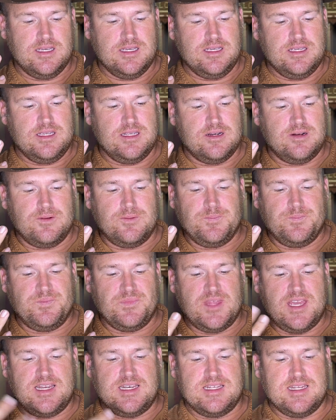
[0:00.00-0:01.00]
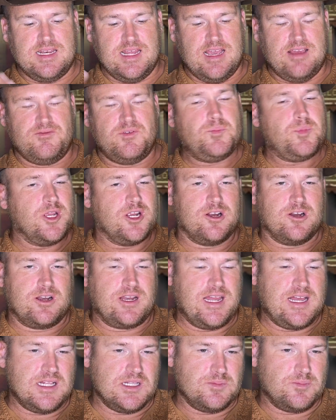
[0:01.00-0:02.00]
you know, they did have a bigger
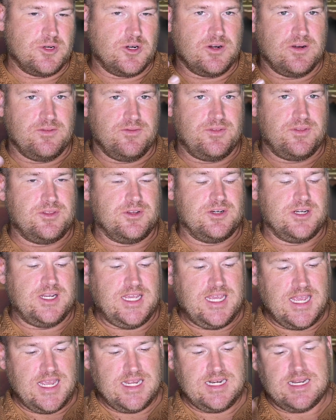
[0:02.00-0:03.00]
caliber of 38.